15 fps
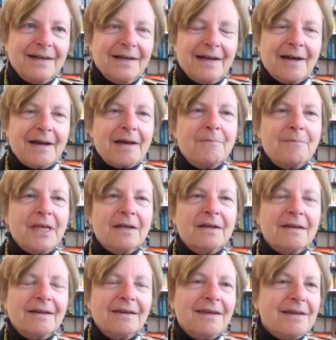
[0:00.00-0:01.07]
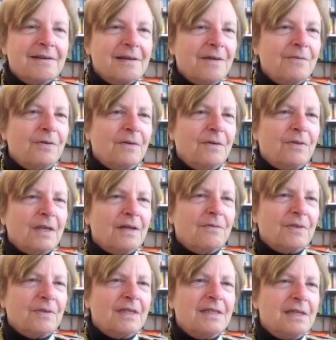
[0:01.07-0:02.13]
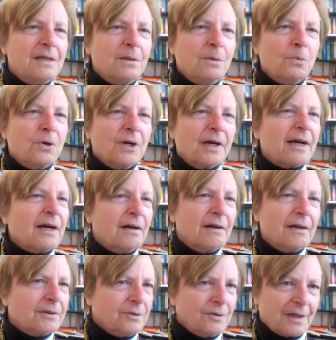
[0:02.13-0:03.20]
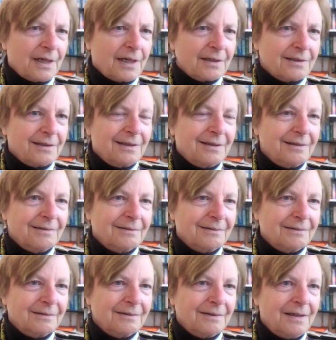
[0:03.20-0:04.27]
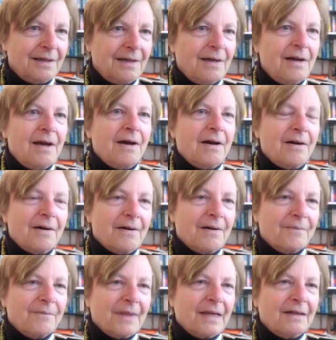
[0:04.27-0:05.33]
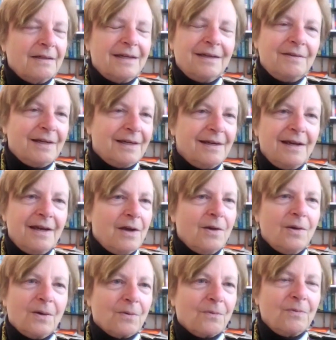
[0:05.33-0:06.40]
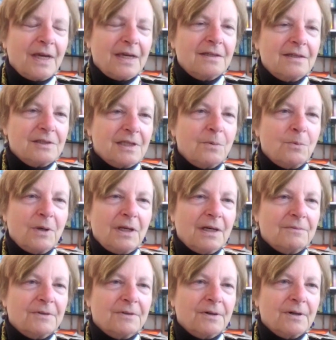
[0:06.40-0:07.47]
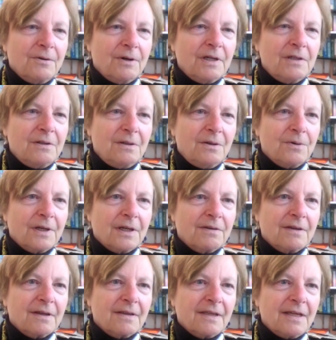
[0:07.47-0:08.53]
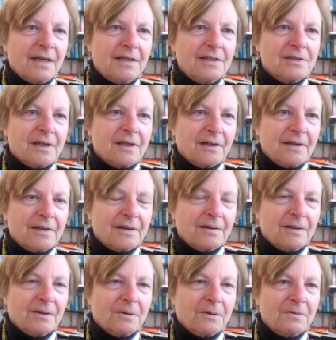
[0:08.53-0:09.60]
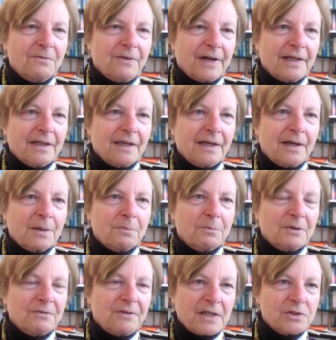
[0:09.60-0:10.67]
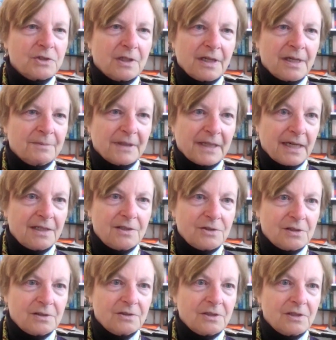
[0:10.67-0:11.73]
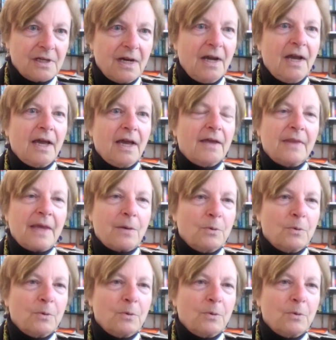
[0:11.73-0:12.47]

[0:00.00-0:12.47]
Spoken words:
I mean, again, if the deal were a contract, um, they can say we never agreed to do anything that is unethical or would violate our professional obligations, and that